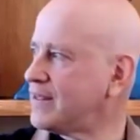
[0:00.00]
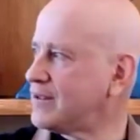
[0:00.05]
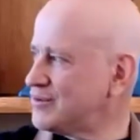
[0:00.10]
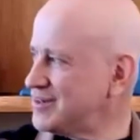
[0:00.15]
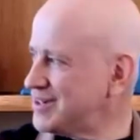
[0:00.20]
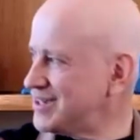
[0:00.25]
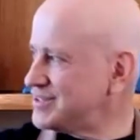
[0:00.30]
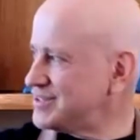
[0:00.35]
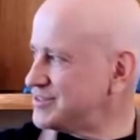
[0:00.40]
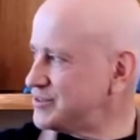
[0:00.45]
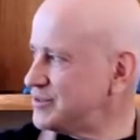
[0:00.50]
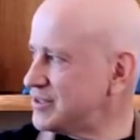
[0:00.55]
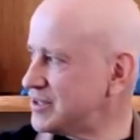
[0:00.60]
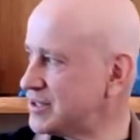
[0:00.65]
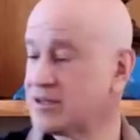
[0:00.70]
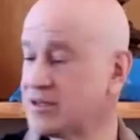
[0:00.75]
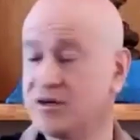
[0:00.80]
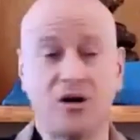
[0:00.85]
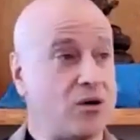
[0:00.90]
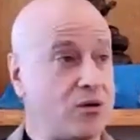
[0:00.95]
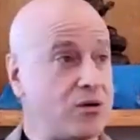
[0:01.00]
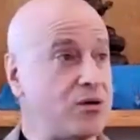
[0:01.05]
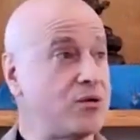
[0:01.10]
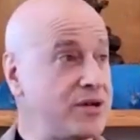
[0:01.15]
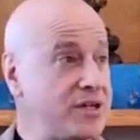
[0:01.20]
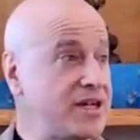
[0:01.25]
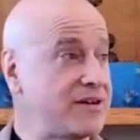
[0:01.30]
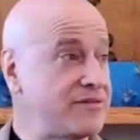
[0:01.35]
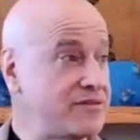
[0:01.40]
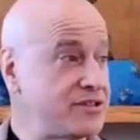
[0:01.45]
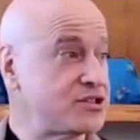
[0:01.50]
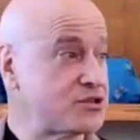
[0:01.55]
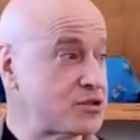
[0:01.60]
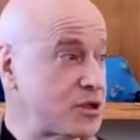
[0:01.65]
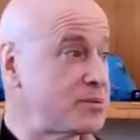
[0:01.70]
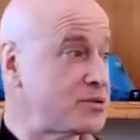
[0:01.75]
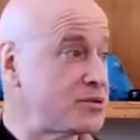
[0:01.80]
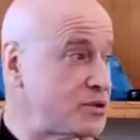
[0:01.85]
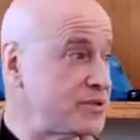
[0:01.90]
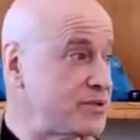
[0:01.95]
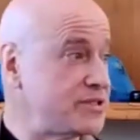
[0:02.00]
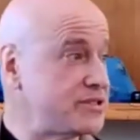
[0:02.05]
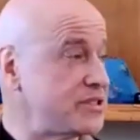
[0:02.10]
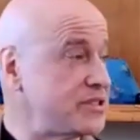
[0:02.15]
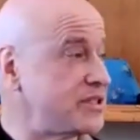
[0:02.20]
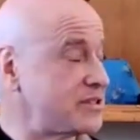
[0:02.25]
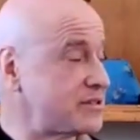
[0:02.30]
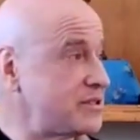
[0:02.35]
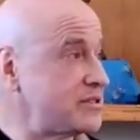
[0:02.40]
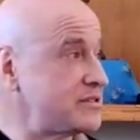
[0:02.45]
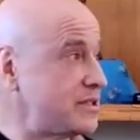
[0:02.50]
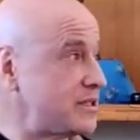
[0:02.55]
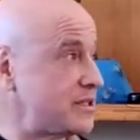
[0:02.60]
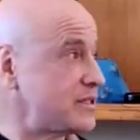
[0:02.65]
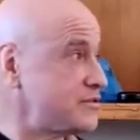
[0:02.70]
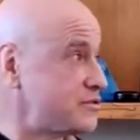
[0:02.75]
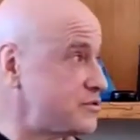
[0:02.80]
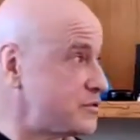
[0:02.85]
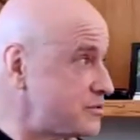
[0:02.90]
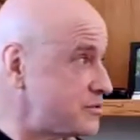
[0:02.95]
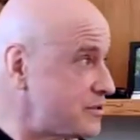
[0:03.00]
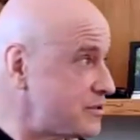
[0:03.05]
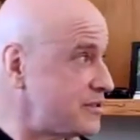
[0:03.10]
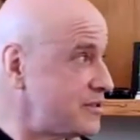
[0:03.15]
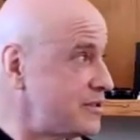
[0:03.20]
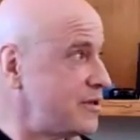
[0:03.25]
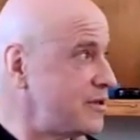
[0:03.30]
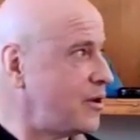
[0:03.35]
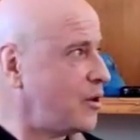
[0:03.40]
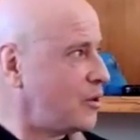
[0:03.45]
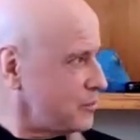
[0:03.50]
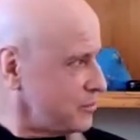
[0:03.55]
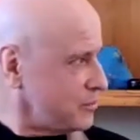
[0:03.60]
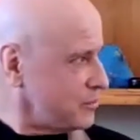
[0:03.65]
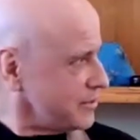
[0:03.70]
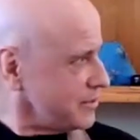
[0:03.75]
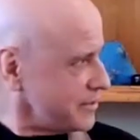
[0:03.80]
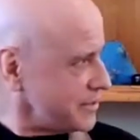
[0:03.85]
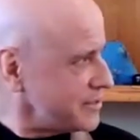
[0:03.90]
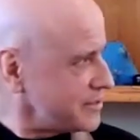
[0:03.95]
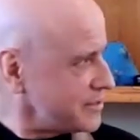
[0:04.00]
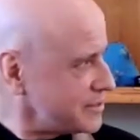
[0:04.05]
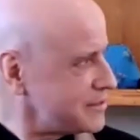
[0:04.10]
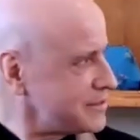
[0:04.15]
What do you guys do there? Oh, well, we have the scripture we chant called the Heart Sutra. Really?